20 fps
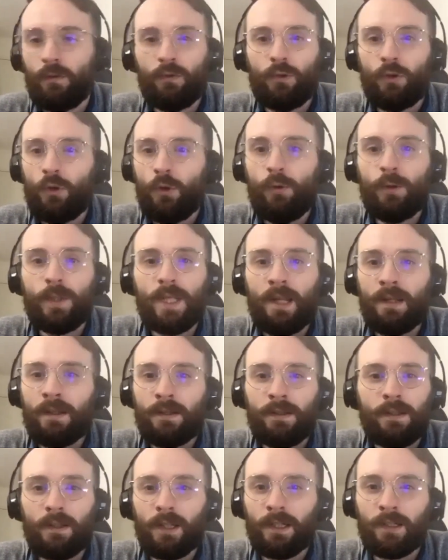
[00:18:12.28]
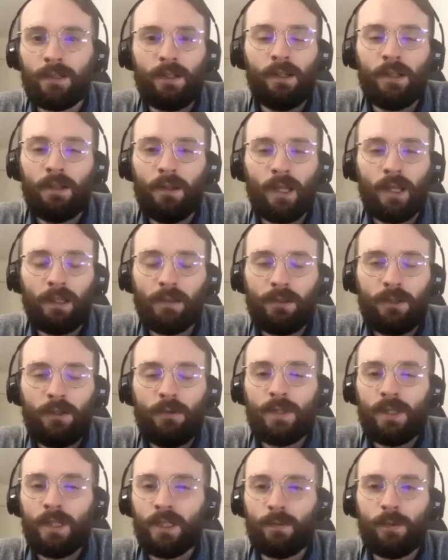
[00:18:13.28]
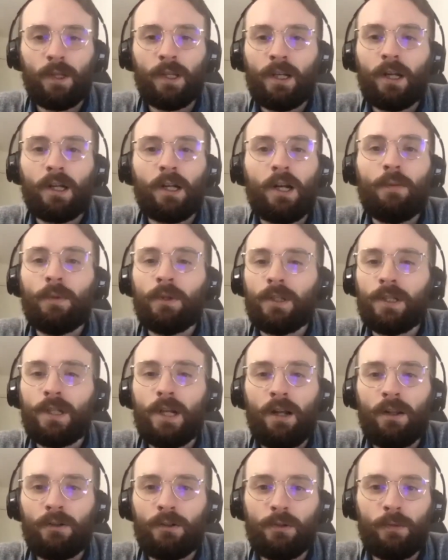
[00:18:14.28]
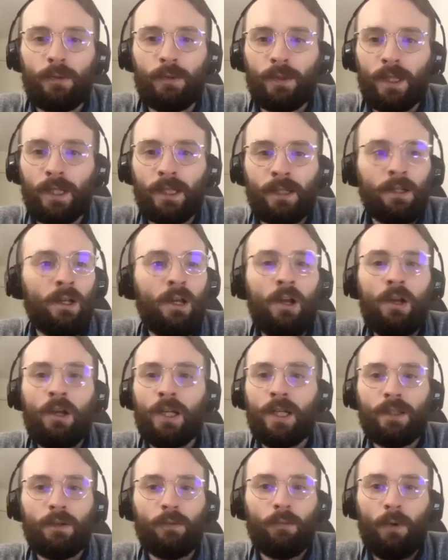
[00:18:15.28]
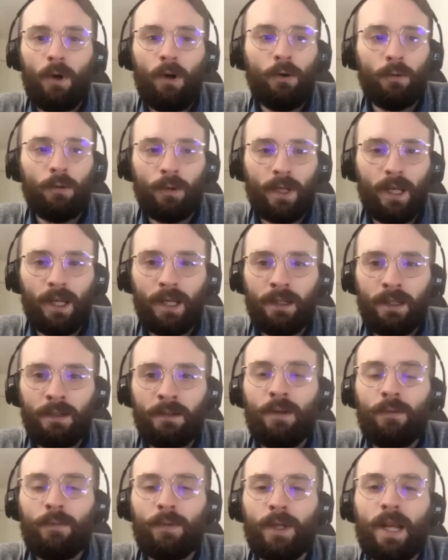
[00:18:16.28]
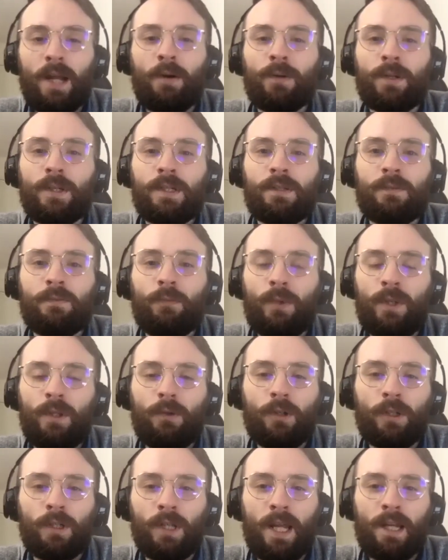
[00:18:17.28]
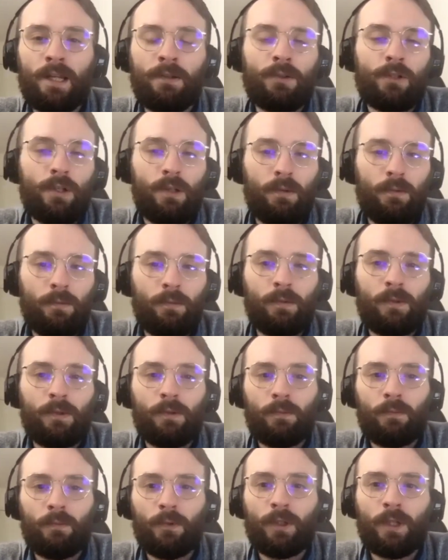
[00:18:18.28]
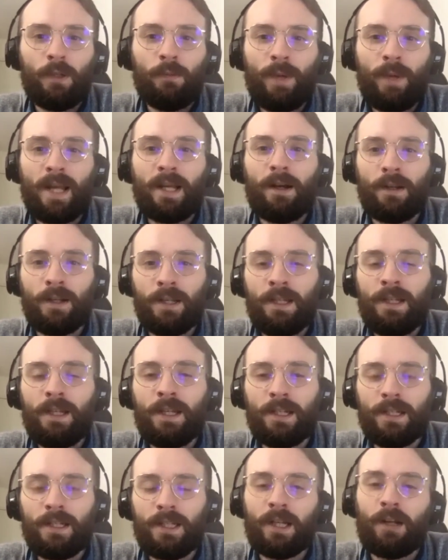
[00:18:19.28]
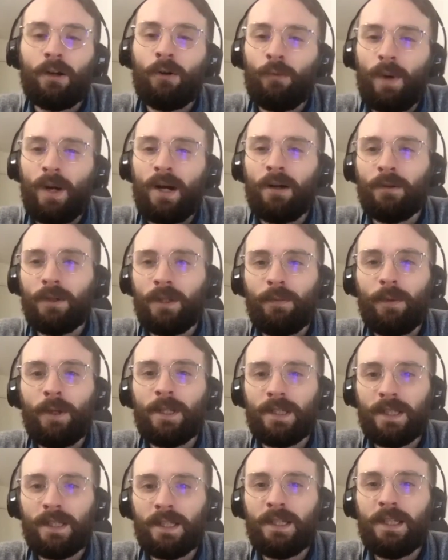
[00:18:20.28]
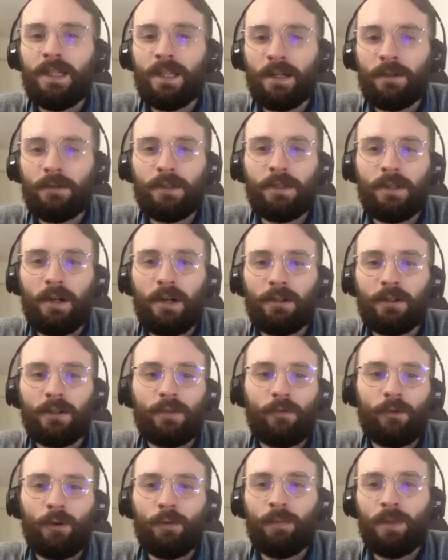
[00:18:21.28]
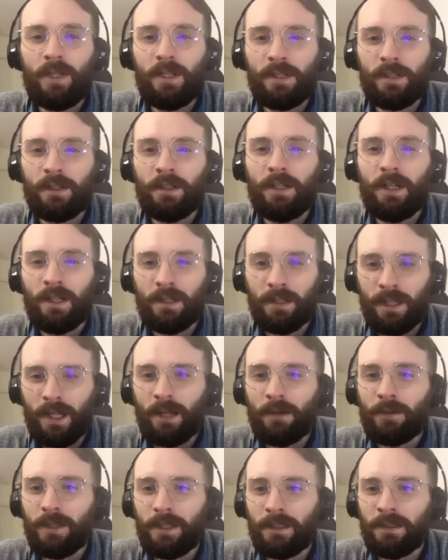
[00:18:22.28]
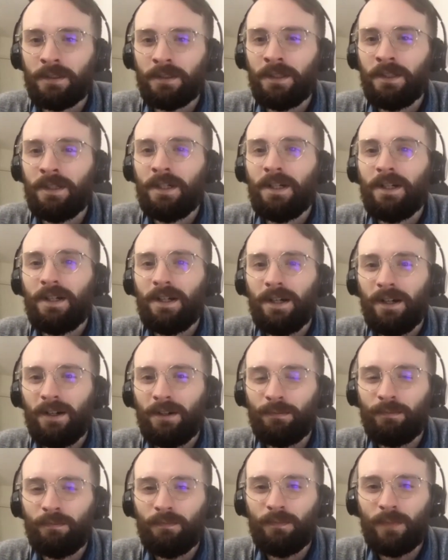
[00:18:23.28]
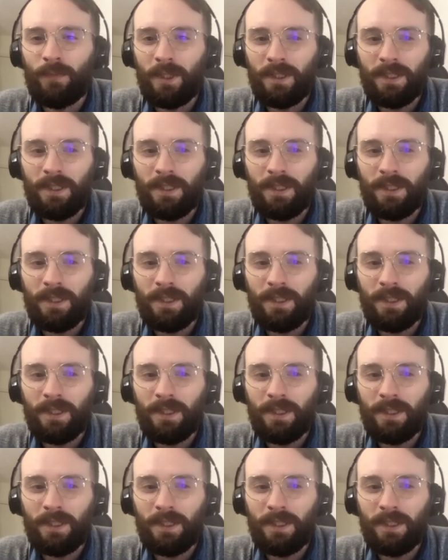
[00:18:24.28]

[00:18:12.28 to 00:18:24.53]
2 cents, not 2 cents, but a couple of dollars. We were like, oh, okay. And now we look at it, looking back on it, and it's oh wow, he paid $60,000 for a pizza and counting. But